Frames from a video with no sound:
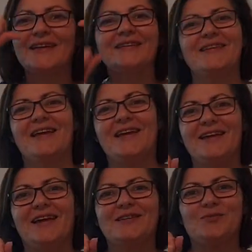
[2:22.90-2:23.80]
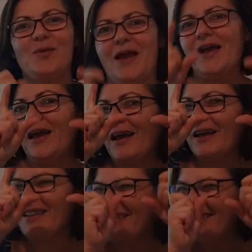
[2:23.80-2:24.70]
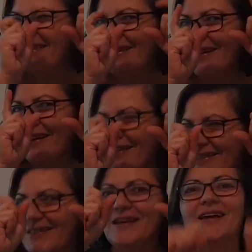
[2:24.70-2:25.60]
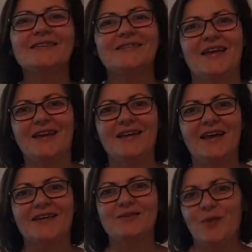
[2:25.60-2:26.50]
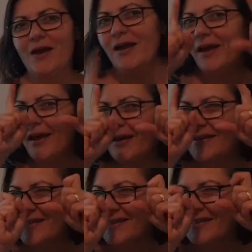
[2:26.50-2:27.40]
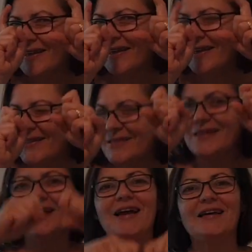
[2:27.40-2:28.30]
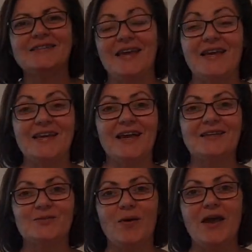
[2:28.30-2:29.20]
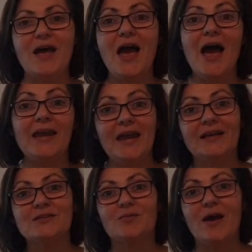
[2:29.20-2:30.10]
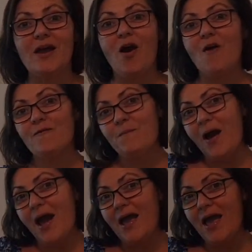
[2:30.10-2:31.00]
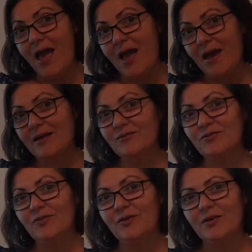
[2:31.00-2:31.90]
Take an x-ray. Take an x-ray. Take an x-ray. X-ray of my hand.